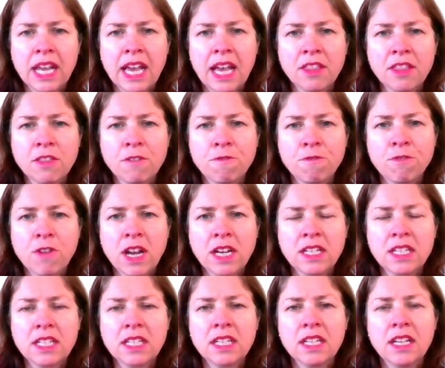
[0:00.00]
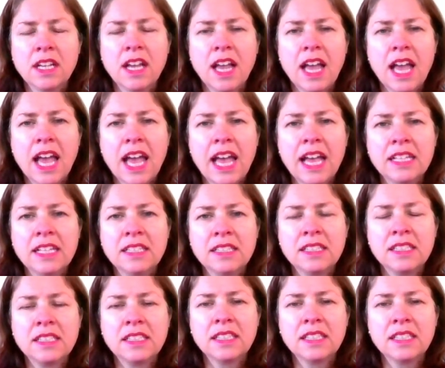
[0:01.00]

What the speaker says: out the front as